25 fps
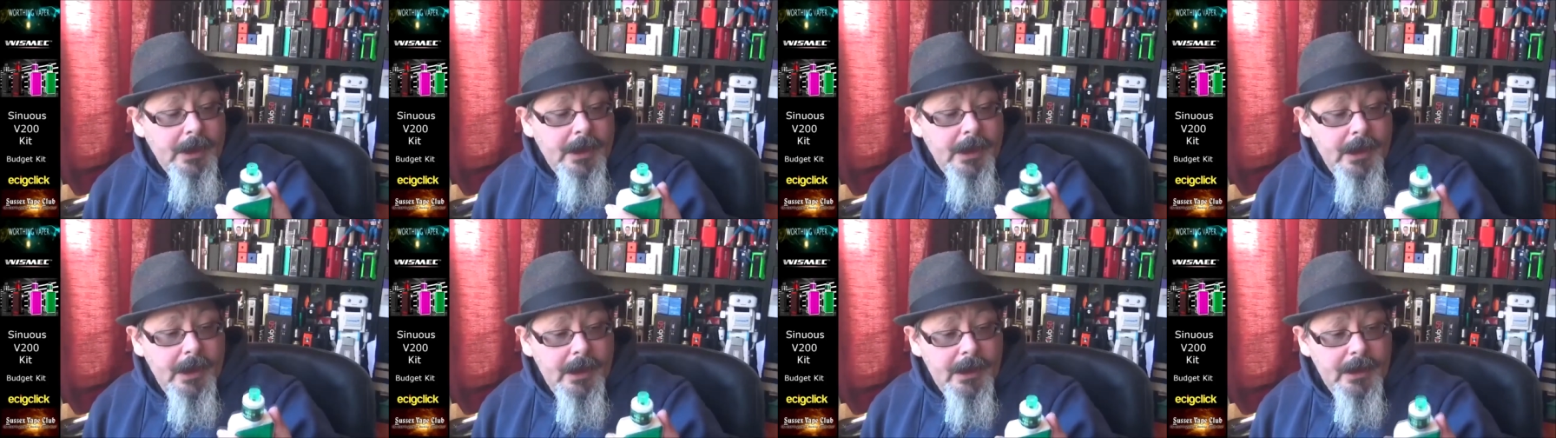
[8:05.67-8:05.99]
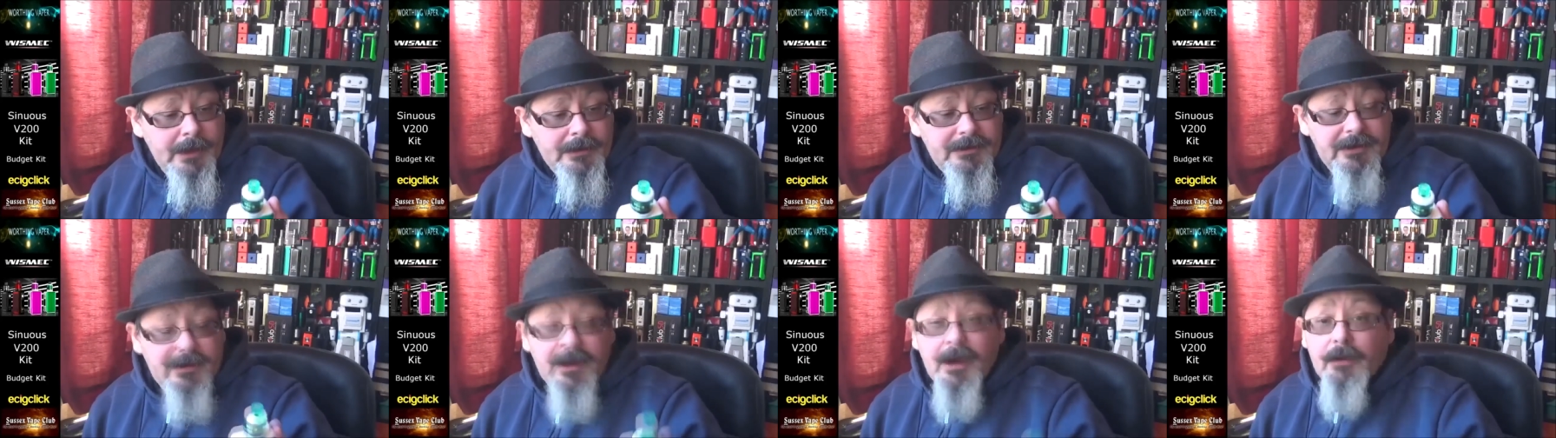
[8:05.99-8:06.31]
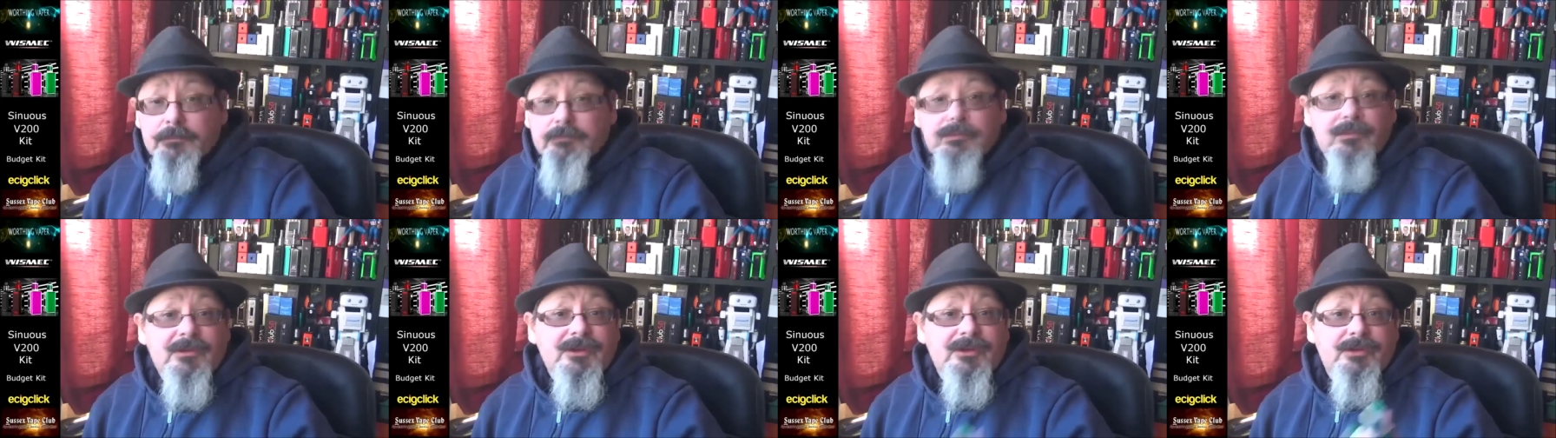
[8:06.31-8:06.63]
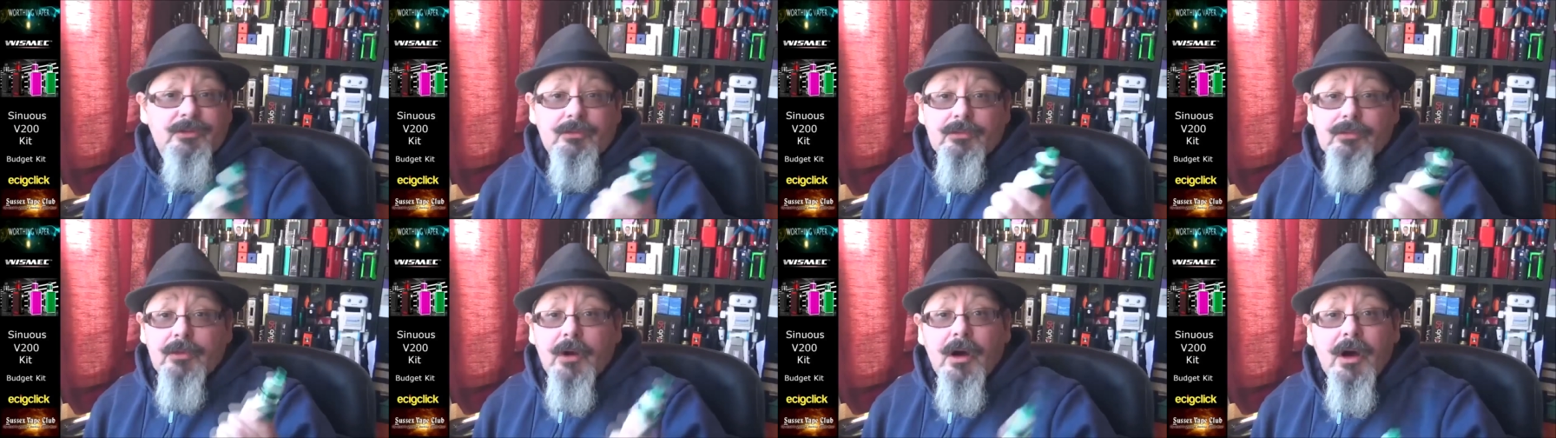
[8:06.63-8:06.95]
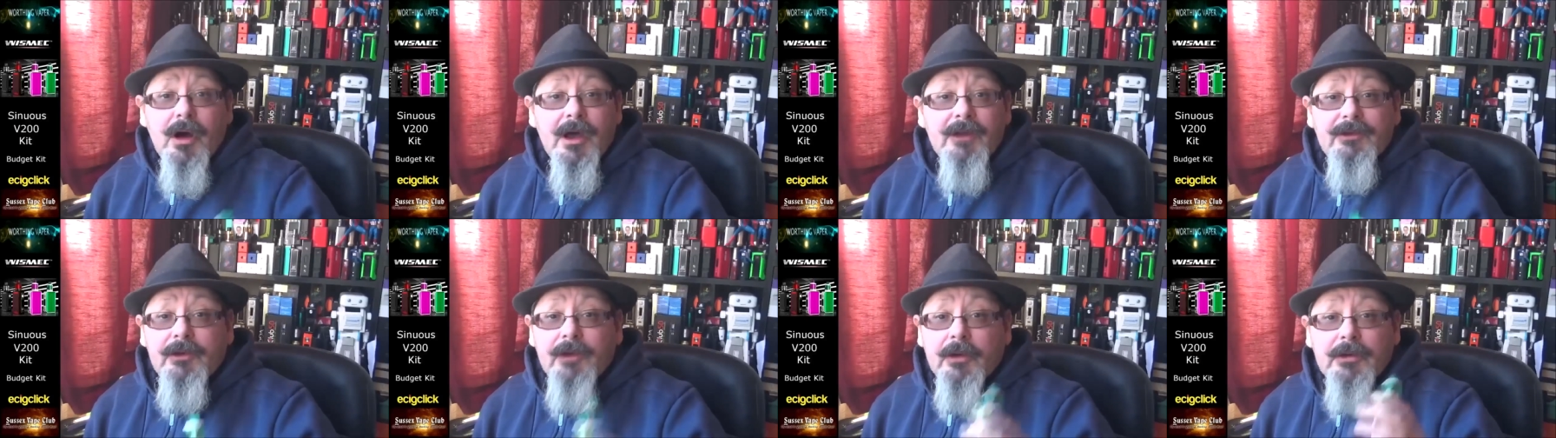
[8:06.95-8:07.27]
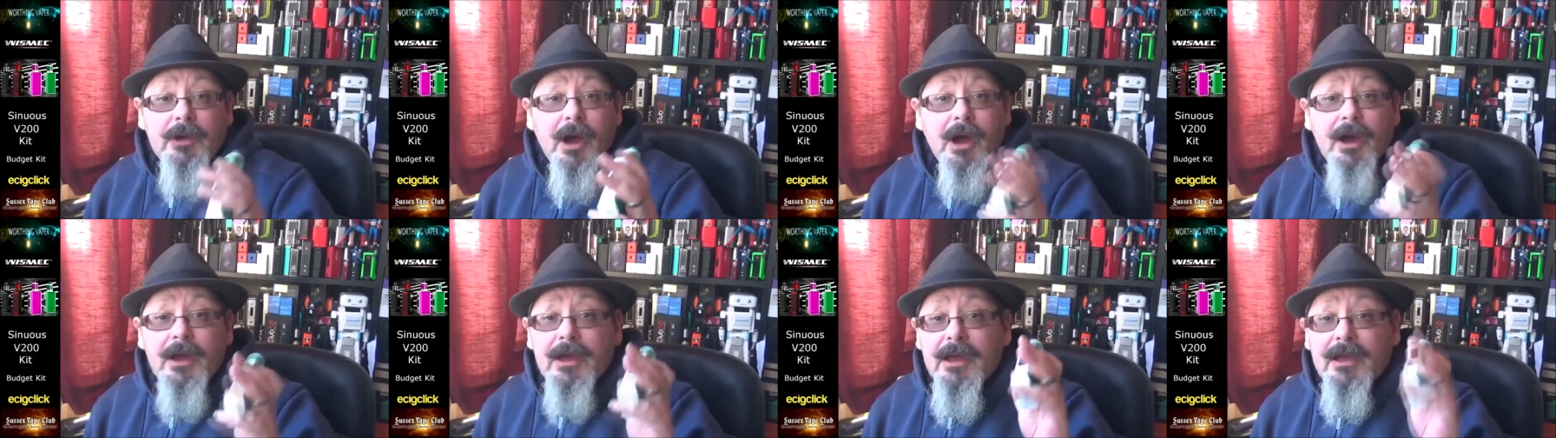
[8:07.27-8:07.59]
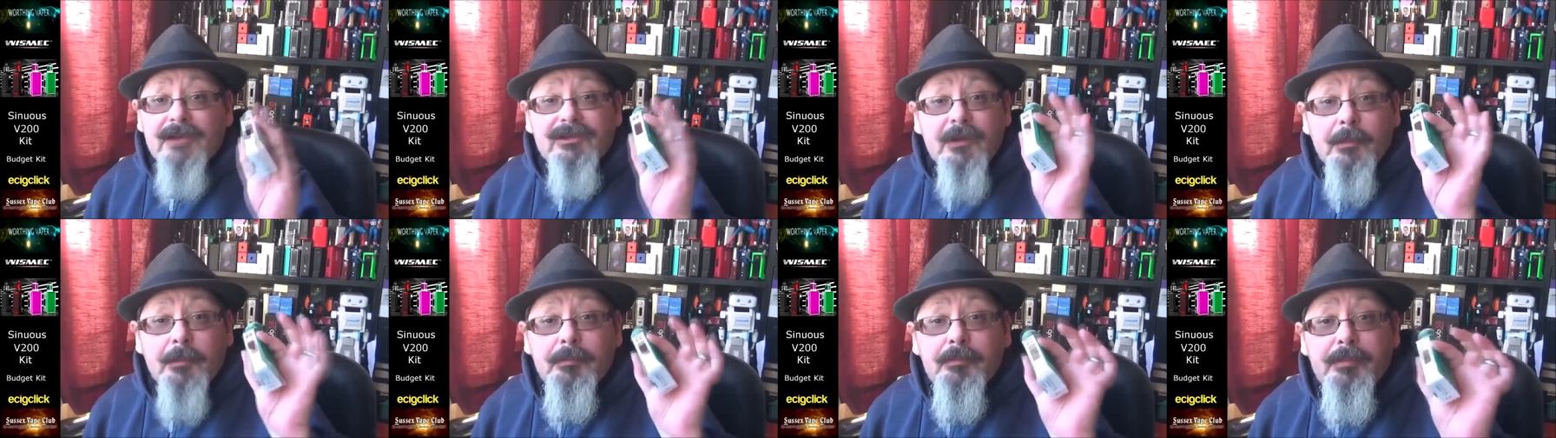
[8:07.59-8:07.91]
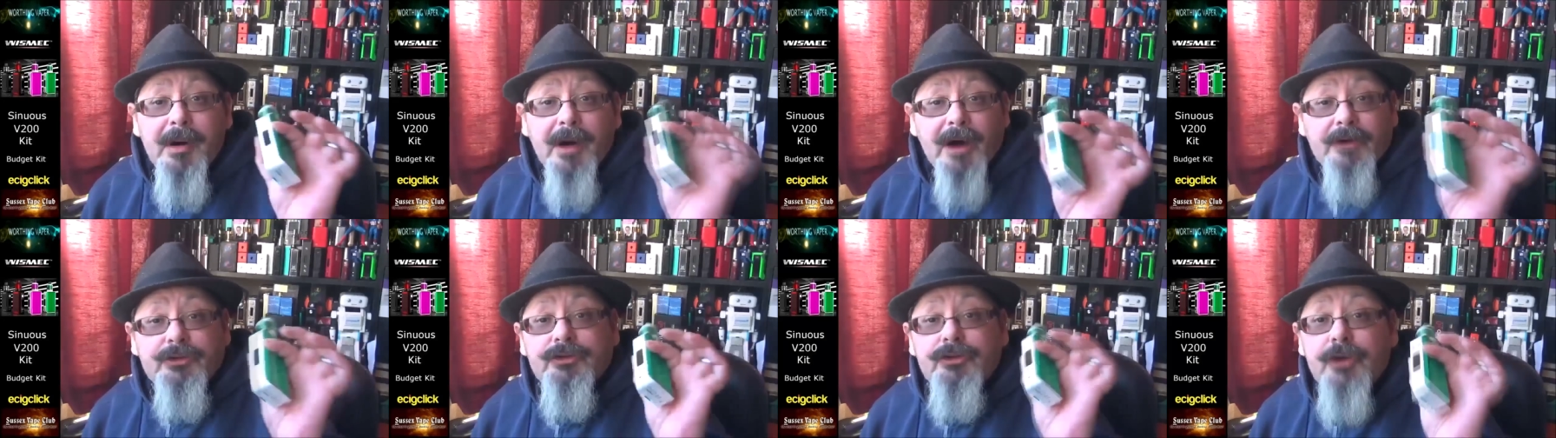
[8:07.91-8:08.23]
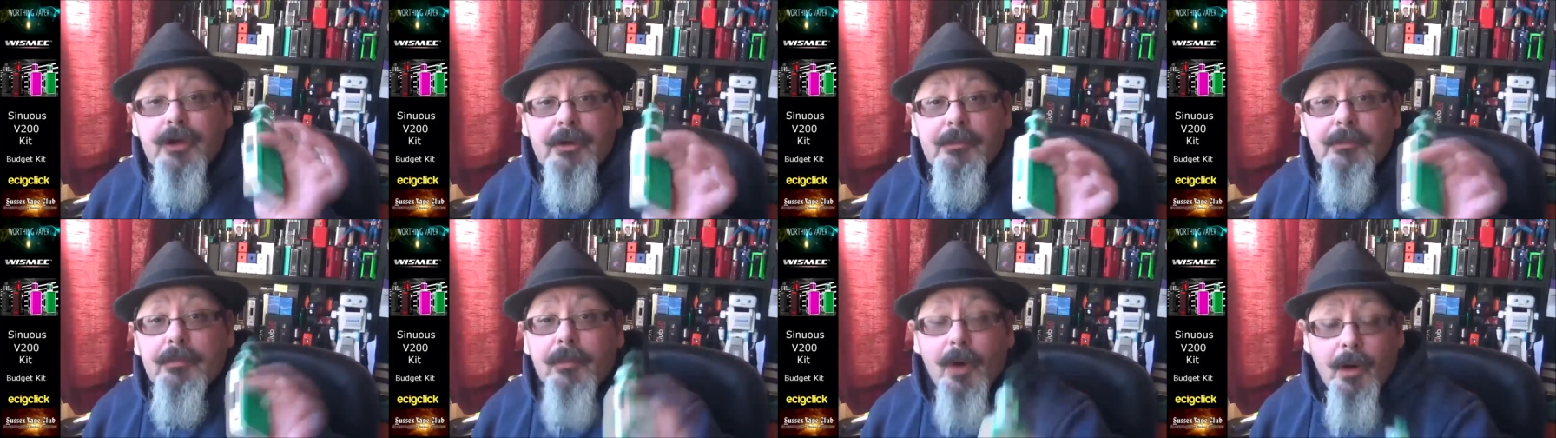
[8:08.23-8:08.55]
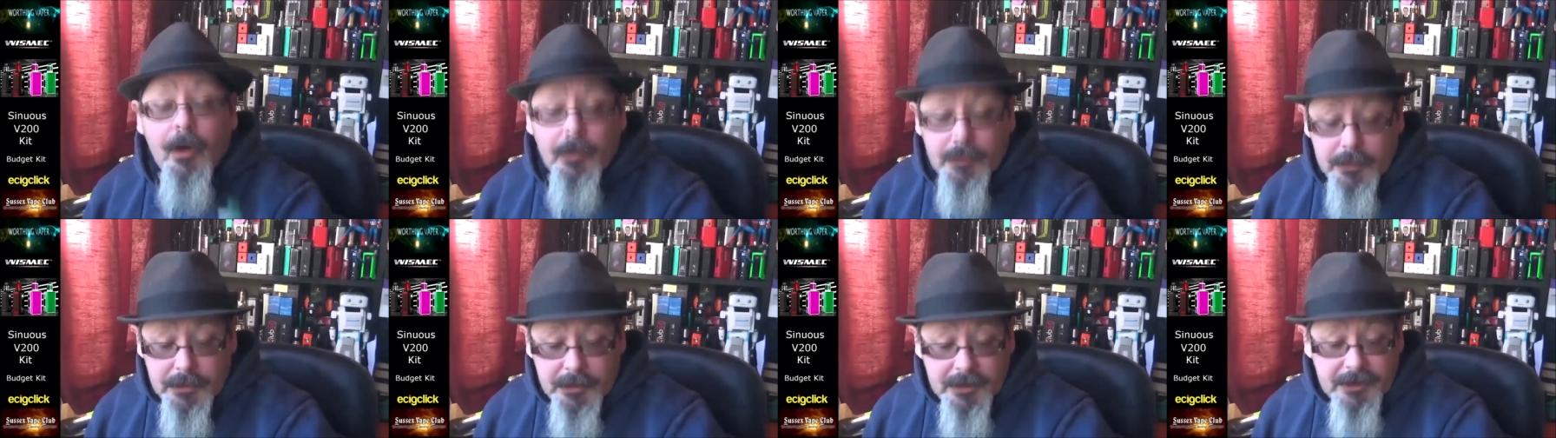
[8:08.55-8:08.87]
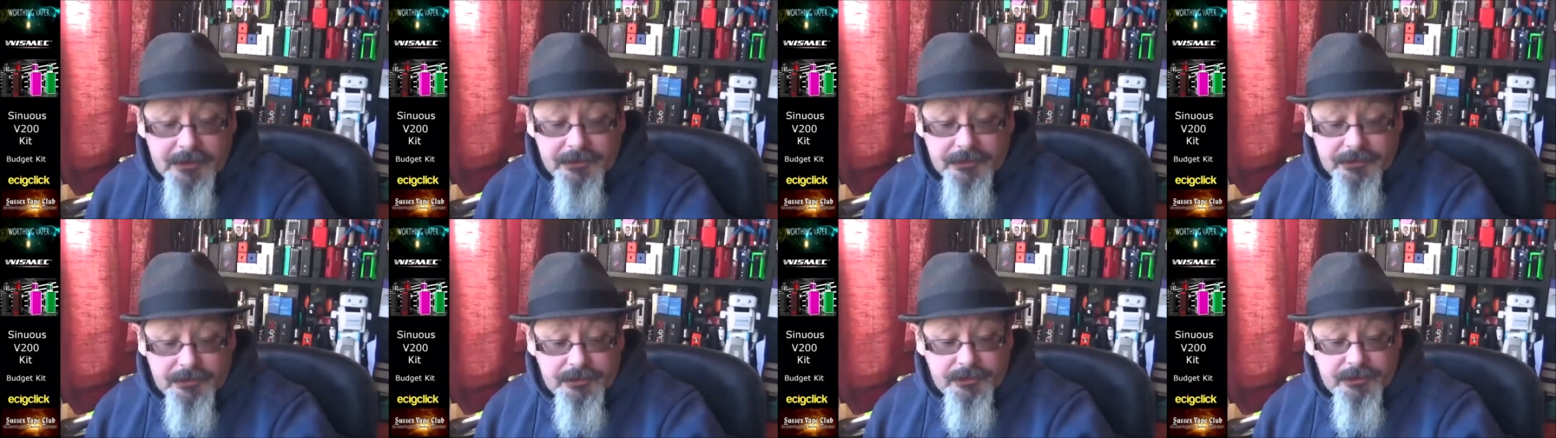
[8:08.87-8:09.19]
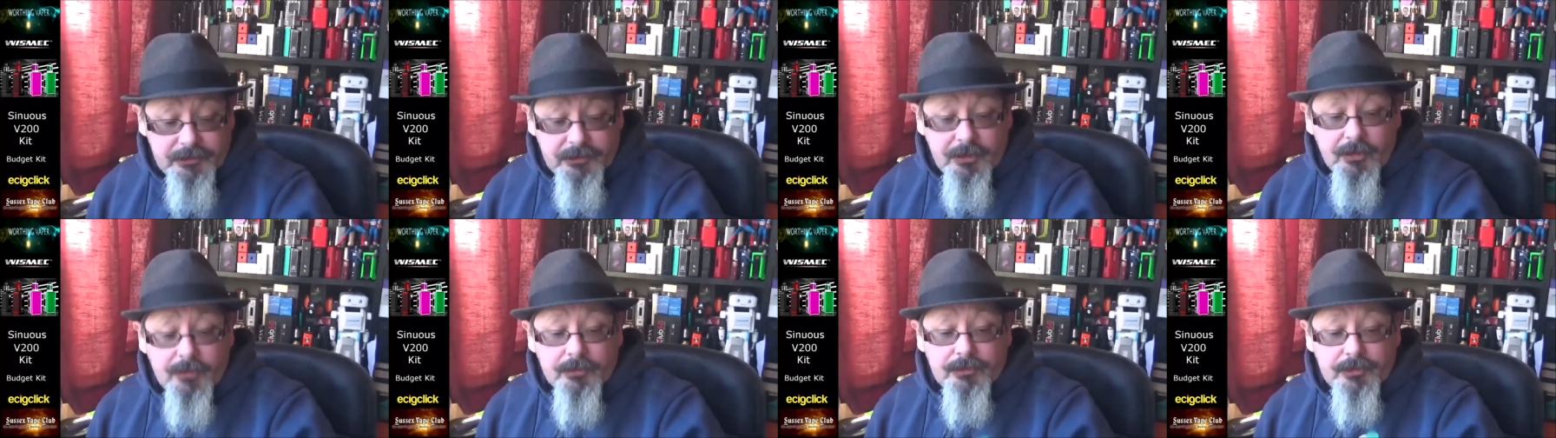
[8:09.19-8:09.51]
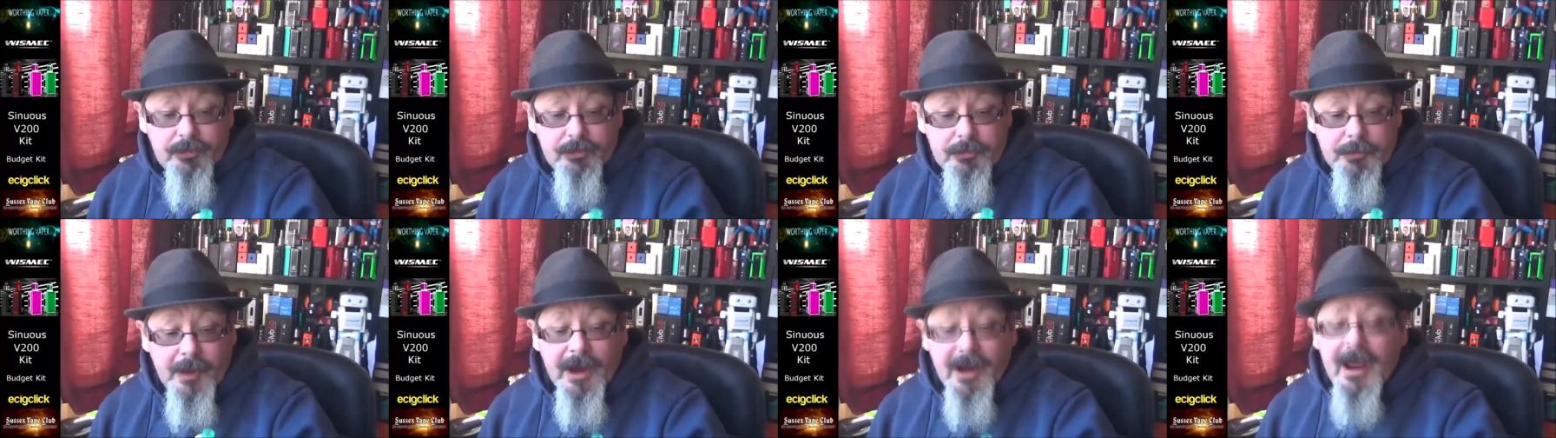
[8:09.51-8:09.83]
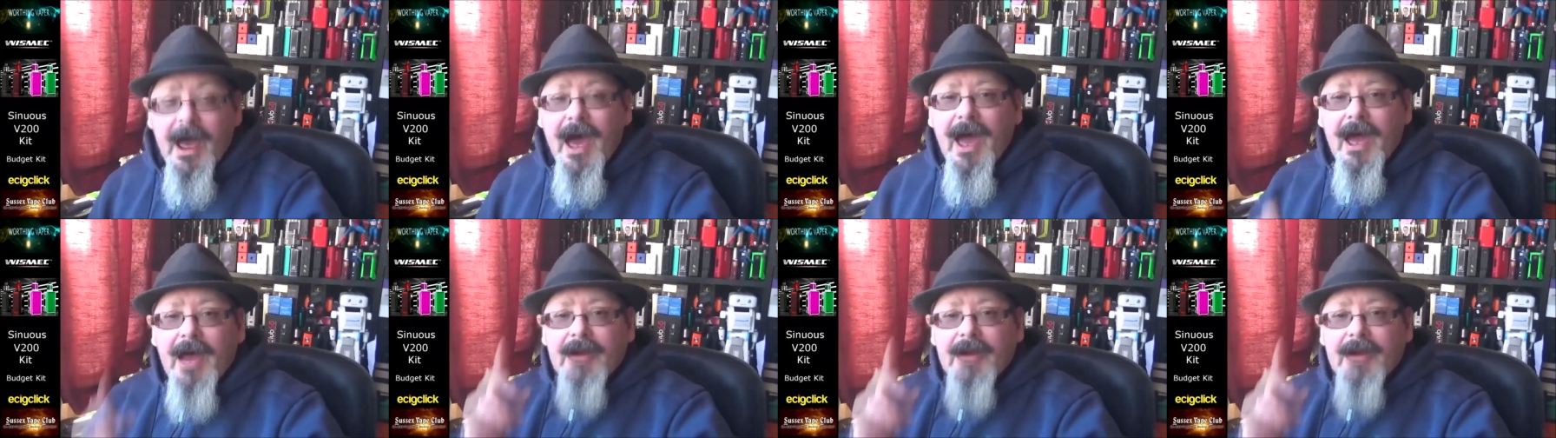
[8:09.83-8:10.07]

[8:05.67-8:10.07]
Uh, it's alright, it's okay. It's a budget mod. It's not too bad.